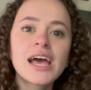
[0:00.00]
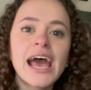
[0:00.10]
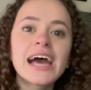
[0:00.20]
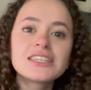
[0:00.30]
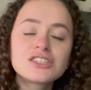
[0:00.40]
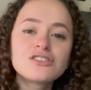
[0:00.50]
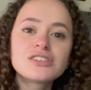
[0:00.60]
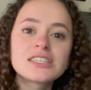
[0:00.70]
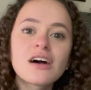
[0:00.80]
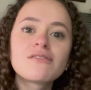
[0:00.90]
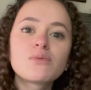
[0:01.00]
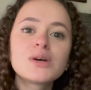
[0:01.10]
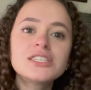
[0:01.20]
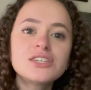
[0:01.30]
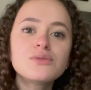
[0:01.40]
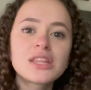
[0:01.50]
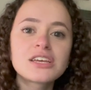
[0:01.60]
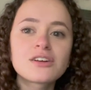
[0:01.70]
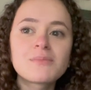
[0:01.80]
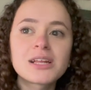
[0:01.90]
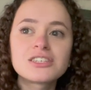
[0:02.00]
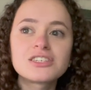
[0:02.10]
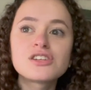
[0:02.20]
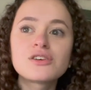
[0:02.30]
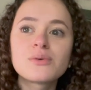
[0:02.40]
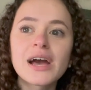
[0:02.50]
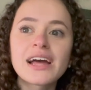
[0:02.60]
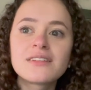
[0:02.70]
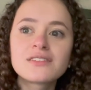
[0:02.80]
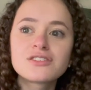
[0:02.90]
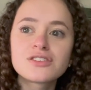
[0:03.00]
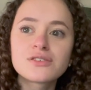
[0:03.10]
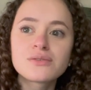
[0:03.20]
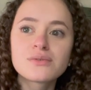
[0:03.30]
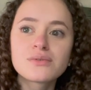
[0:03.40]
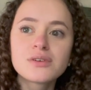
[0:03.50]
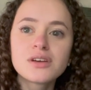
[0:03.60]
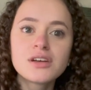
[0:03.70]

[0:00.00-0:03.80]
ask yourself what do you think you're meant to do and to